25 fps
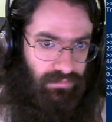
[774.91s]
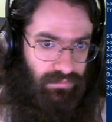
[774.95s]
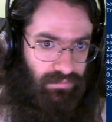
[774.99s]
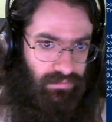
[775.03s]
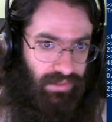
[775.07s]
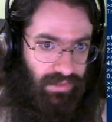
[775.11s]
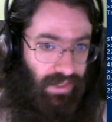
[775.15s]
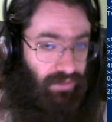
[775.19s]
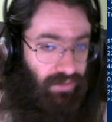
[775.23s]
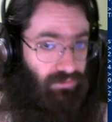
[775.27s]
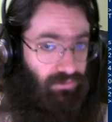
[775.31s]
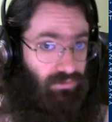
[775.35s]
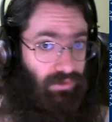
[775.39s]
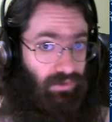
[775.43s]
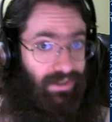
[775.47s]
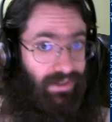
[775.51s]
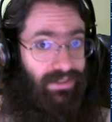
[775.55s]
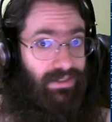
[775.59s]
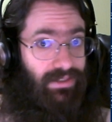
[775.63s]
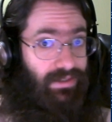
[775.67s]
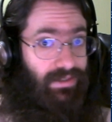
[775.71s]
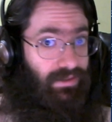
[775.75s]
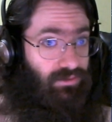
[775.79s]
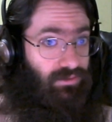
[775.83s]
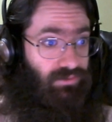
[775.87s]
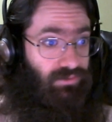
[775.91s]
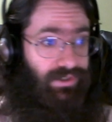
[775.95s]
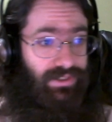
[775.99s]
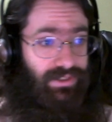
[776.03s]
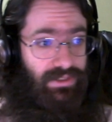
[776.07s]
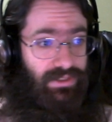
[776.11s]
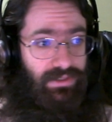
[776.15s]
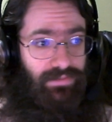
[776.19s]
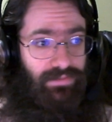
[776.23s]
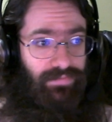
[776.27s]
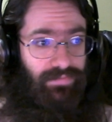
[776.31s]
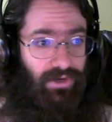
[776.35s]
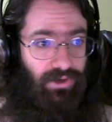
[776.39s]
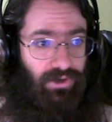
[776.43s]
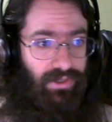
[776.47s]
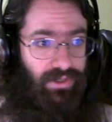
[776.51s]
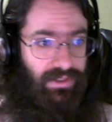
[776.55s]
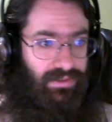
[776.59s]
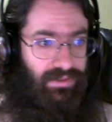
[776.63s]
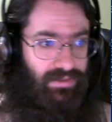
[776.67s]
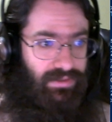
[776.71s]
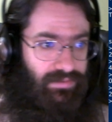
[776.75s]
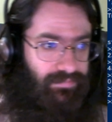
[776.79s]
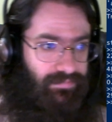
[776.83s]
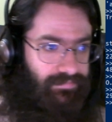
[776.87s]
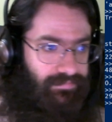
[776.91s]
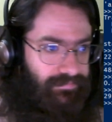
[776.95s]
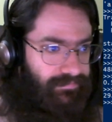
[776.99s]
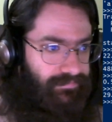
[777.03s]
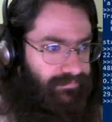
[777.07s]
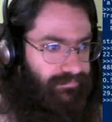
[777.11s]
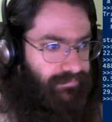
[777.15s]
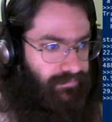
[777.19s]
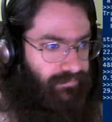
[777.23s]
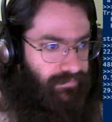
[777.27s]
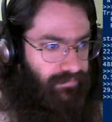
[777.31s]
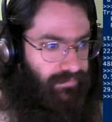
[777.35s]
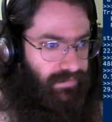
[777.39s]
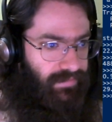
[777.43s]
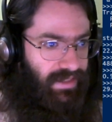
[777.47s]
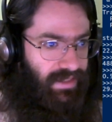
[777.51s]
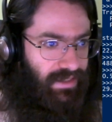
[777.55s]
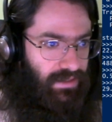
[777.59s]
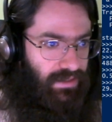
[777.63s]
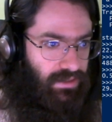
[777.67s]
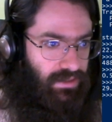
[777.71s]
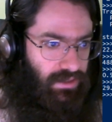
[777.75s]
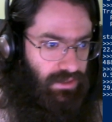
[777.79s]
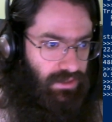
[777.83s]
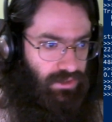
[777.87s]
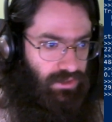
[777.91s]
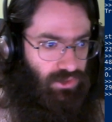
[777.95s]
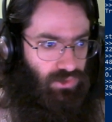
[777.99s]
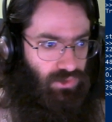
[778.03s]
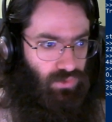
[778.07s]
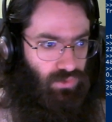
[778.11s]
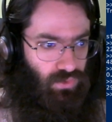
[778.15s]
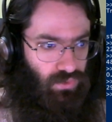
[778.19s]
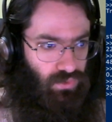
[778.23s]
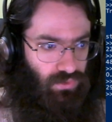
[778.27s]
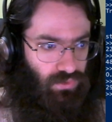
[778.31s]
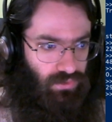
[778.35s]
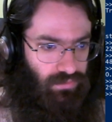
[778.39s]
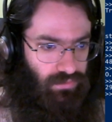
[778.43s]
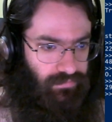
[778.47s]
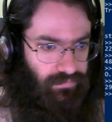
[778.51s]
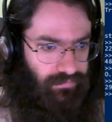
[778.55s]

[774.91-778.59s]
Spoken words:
That greatly increases the variance. Cool.